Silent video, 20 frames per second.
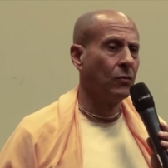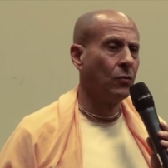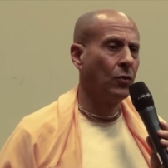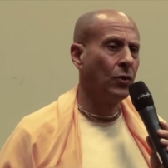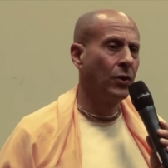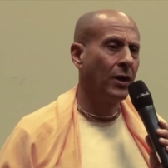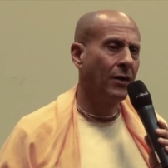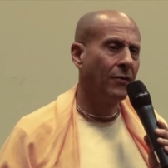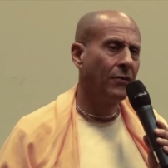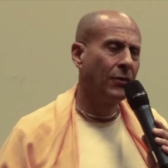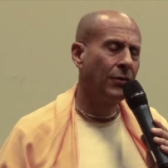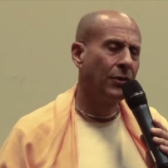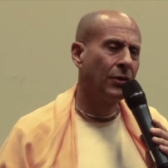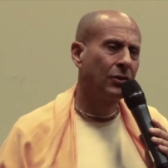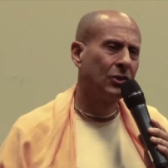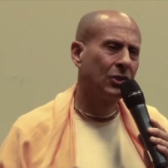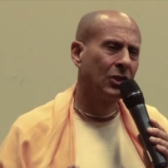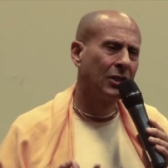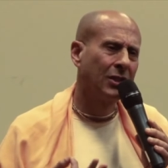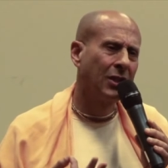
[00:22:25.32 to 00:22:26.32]
wherever
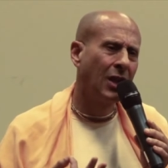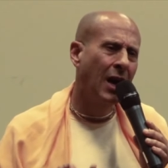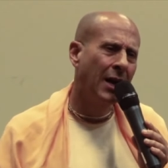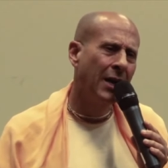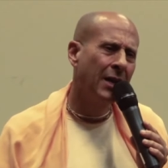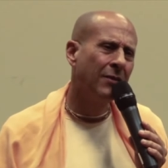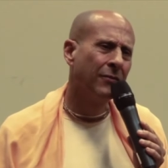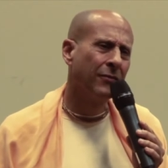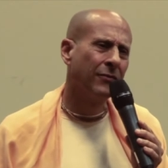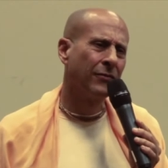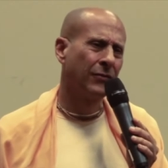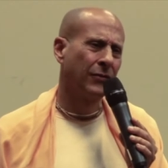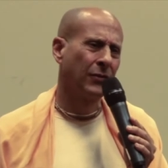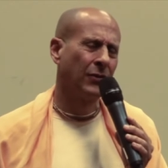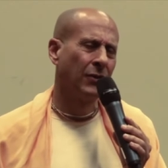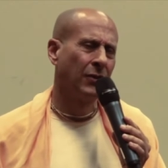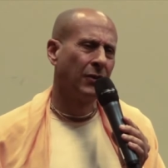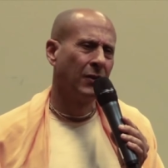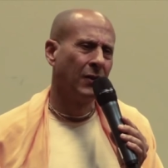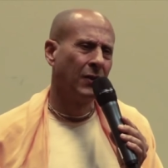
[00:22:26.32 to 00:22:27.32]
there's life,
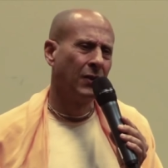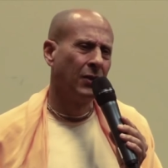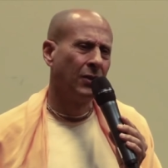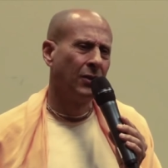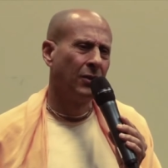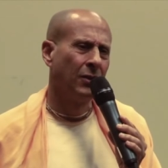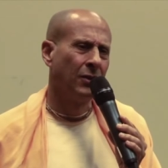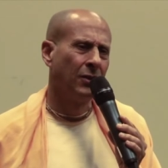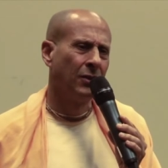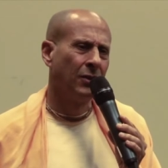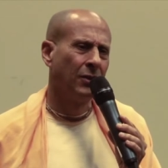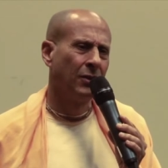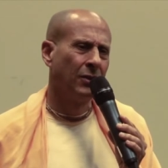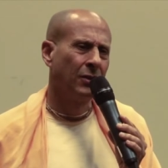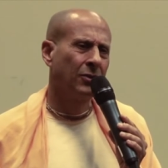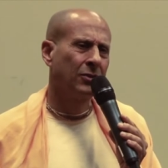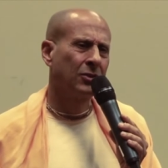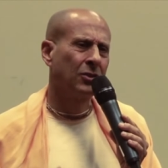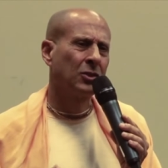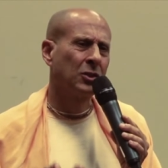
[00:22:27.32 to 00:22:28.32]

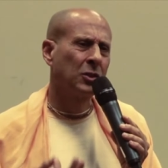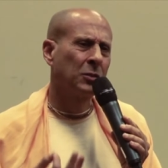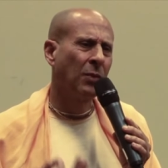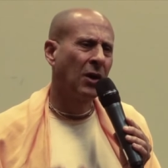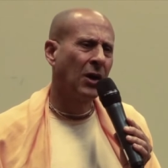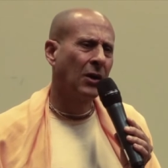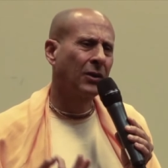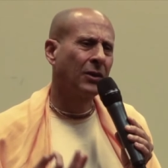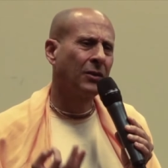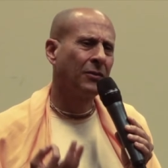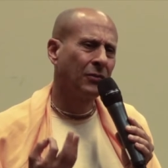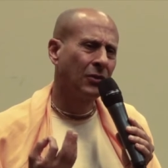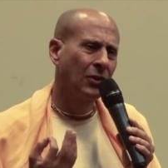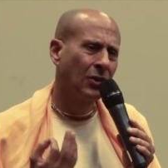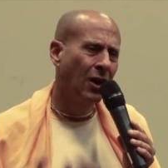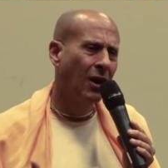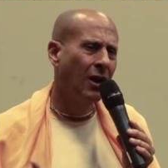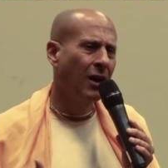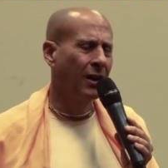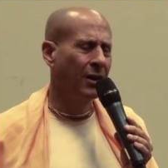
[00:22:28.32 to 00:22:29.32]
there's a spark of
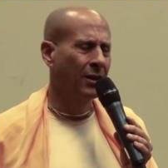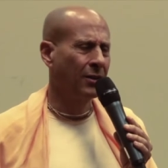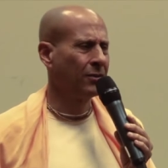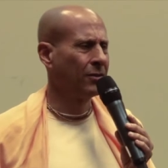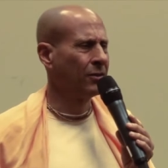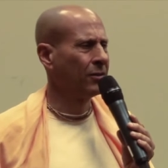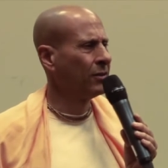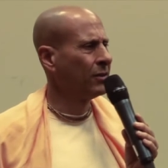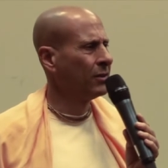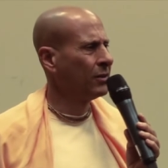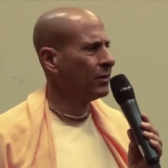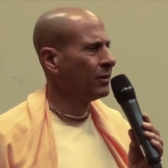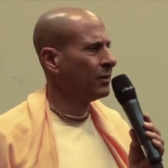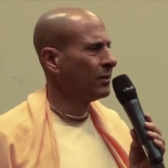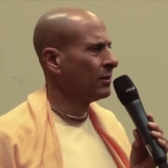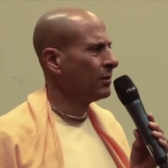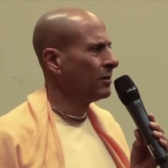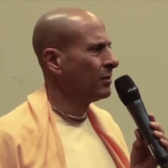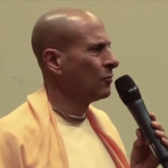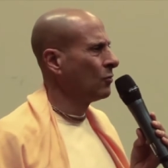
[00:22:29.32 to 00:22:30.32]
God.
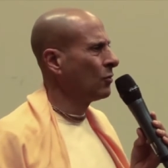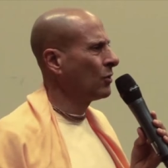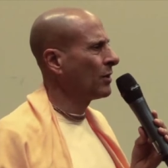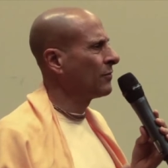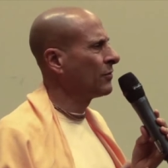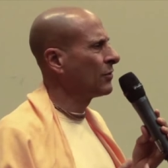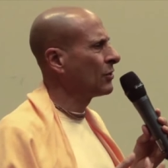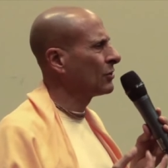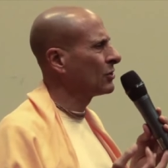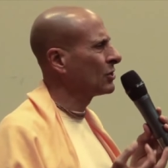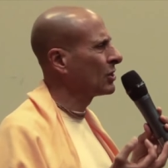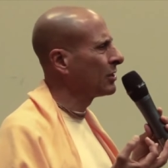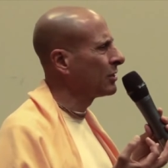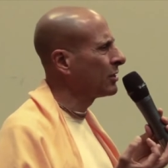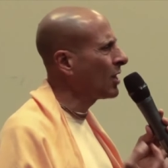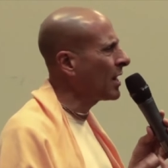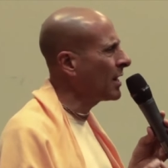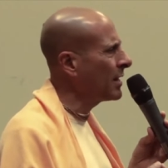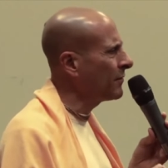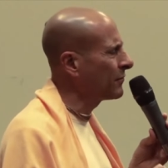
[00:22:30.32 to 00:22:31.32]
Wherever there's
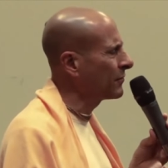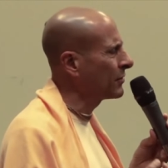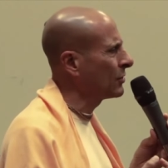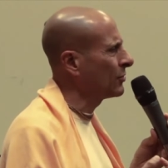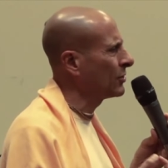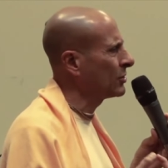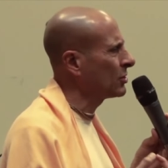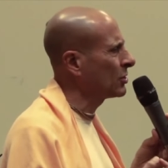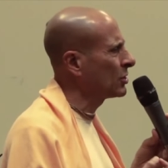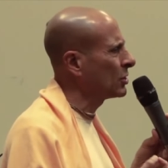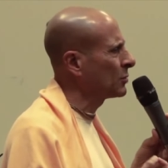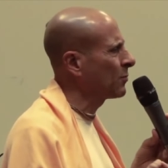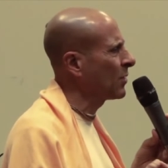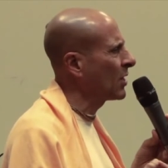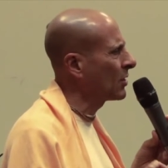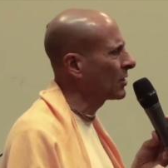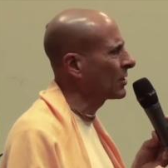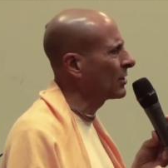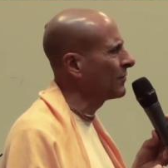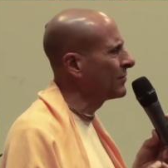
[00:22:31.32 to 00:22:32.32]
life, there is a
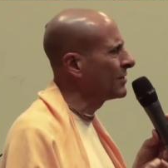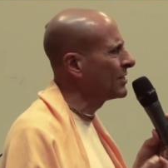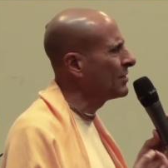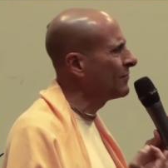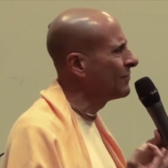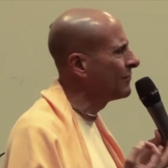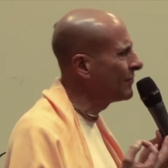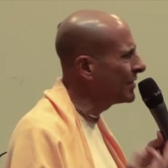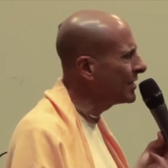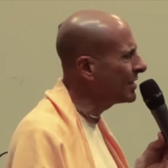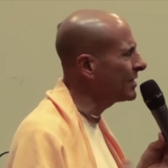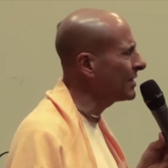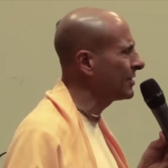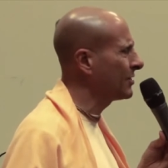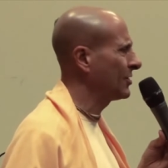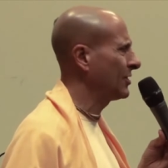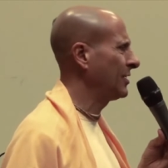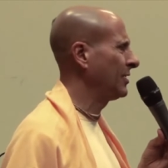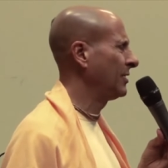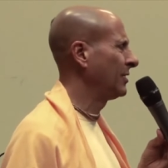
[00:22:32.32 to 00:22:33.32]
spark of
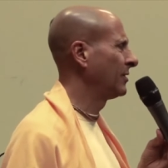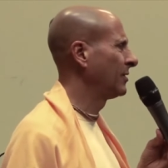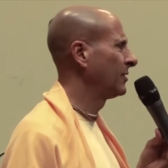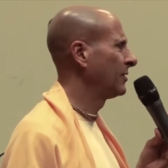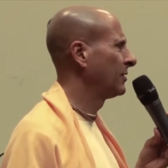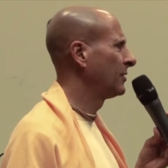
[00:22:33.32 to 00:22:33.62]
divinity.